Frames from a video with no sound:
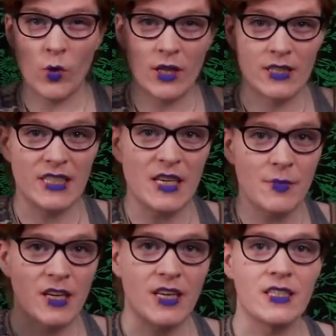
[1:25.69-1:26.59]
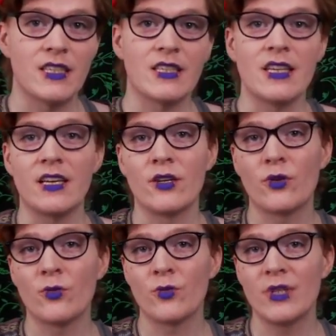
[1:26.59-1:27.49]
while demonizing the
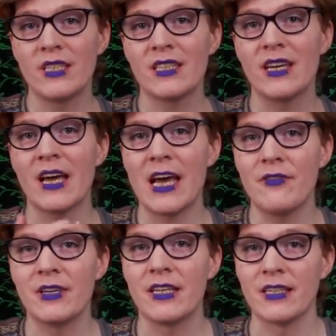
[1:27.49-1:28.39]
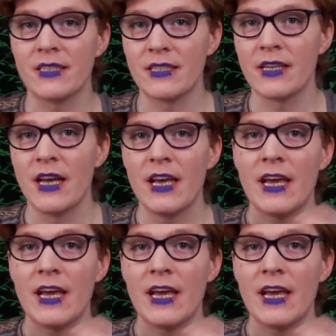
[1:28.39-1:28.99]
increasing evidence